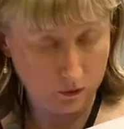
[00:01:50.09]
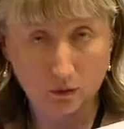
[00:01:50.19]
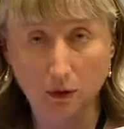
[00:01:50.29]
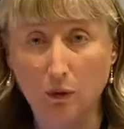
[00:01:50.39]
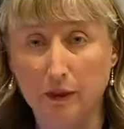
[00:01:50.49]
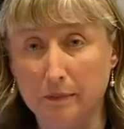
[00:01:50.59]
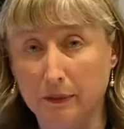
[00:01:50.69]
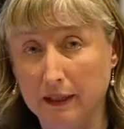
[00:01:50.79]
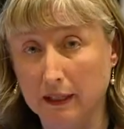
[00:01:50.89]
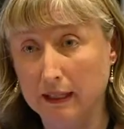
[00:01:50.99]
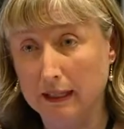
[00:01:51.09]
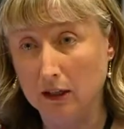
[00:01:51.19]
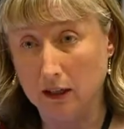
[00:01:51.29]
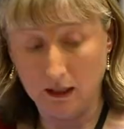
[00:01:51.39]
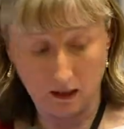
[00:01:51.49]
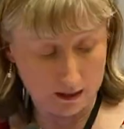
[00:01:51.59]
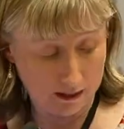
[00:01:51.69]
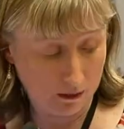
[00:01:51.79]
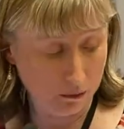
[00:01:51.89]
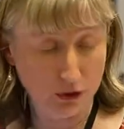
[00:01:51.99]
will always be the key guidelines,
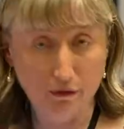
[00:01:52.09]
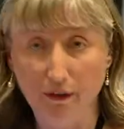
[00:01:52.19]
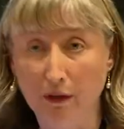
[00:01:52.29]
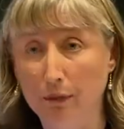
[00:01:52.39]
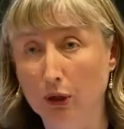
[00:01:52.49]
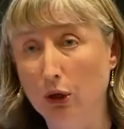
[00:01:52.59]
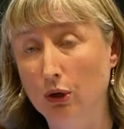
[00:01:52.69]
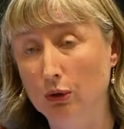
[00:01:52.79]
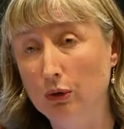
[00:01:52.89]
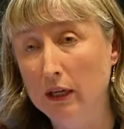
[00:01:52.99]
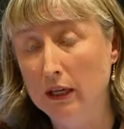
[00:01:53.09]
and then what you find below